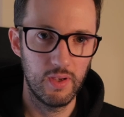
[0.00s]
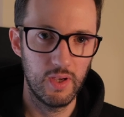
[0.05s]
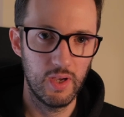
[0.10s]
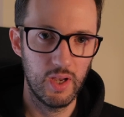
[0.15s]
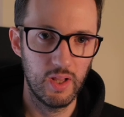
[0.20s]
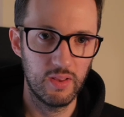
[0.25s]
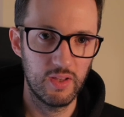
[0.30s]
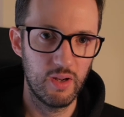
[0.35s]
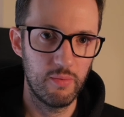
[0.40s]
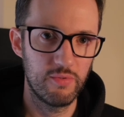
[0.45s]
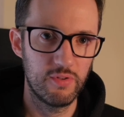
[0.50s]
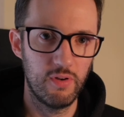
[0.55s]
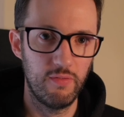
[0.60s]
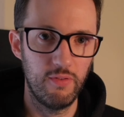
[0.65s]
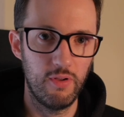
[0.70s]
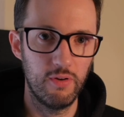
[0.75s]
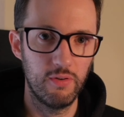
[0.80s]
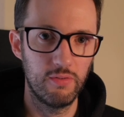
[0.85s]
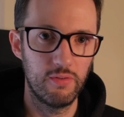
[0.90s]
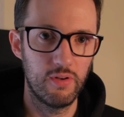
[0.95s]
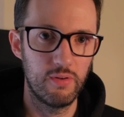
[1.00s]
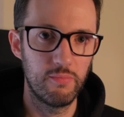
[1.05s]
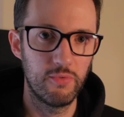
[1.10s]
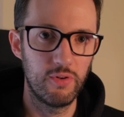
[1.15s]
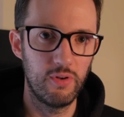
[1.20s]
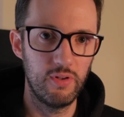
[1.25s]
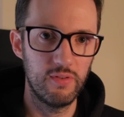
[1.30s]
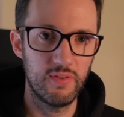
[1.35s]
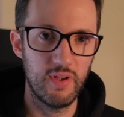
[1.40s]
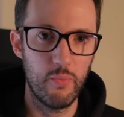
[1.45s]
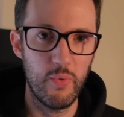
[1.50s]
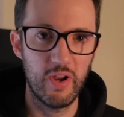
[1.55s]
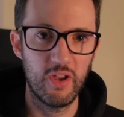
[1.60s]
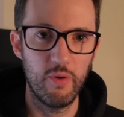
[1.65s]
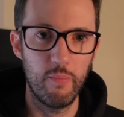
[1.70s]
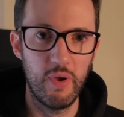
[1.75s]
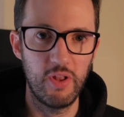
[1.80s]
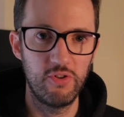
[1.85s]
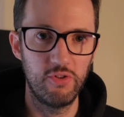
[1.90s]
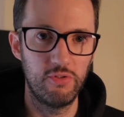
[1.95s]
In terms of long-term goals, I
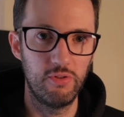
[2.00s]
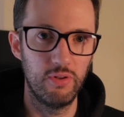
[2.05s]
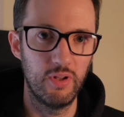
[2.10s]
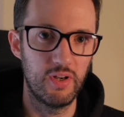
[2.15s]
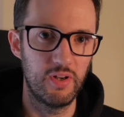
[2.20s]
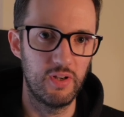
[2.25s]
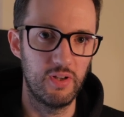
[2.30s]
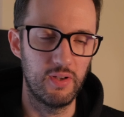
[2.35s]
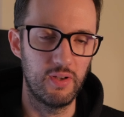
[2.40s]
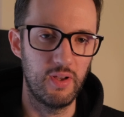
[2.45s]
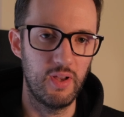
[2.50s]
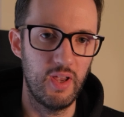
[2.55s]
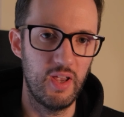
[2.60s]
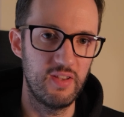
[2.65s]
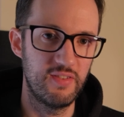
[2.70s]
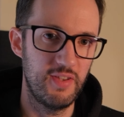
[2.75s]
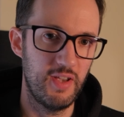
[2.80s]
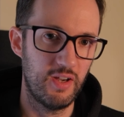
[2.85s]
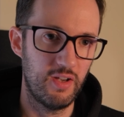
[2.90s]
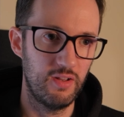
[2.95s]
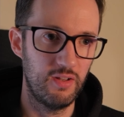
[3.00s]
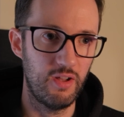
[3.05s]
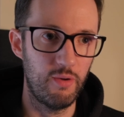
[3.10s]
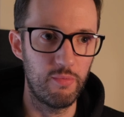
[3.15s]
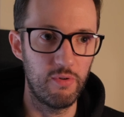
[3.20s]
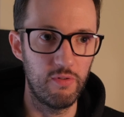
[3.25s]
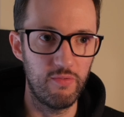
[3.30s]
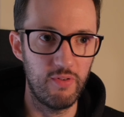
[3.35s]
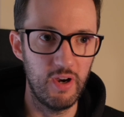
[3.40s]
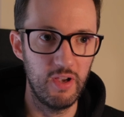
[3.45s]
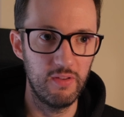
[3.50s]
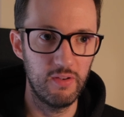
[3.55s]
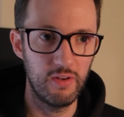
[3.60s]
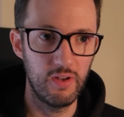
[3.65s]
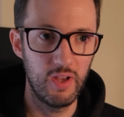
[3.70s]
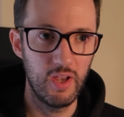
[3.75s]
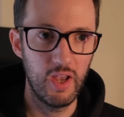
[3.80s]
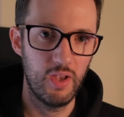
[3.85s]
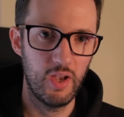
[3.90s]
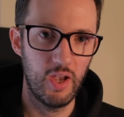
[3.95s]
recommend you to learn a second cloud provider
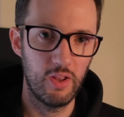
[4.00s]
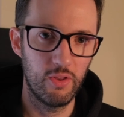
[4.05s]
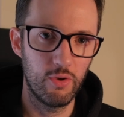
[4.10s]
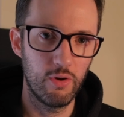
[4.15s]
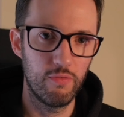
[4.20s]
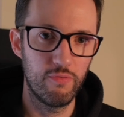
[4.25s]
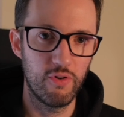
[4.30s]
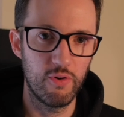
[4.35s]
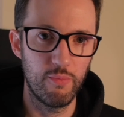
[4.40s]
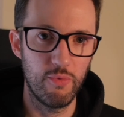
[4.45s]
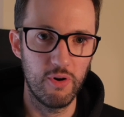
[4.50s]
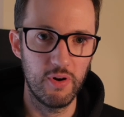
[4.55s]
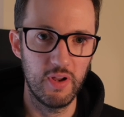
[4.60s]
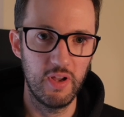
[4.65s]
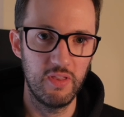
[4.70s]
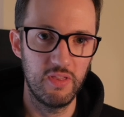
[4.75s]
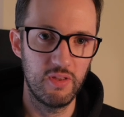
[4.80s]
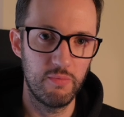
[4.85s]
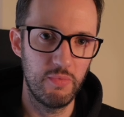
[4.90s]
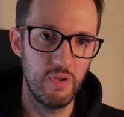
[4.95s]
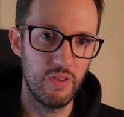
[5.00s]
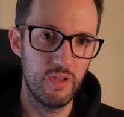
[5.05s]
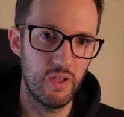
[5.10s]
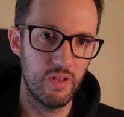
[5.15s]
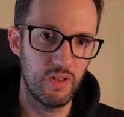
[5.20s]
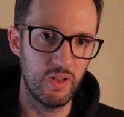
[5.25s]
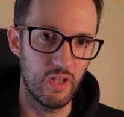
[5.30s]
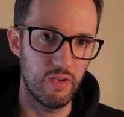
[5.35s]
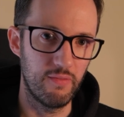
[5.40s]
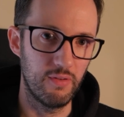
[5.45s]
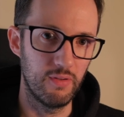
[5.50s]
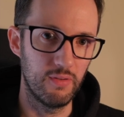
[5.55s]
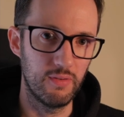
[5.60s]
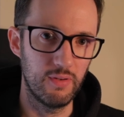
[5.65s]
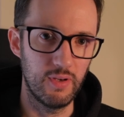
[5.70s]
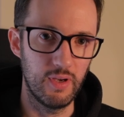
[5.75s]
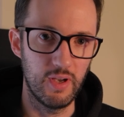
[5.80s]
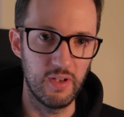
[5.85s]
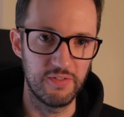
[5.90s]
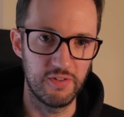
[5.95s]
and go for more intermediate level
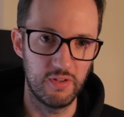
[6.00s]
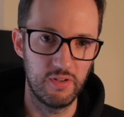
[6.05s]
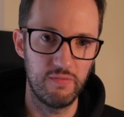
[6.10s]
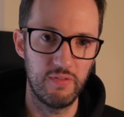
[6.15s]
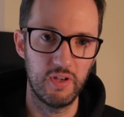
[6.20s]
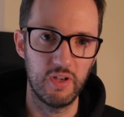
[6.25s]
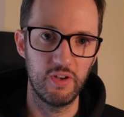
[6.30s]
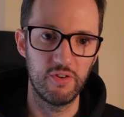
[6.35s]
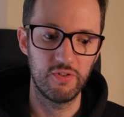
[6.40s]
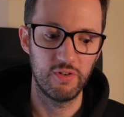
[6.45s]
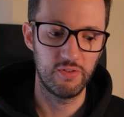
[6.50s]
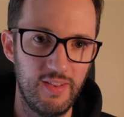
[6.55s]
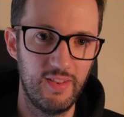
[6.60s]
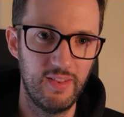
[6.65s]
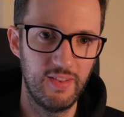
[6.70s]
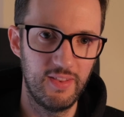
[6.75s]
certifications.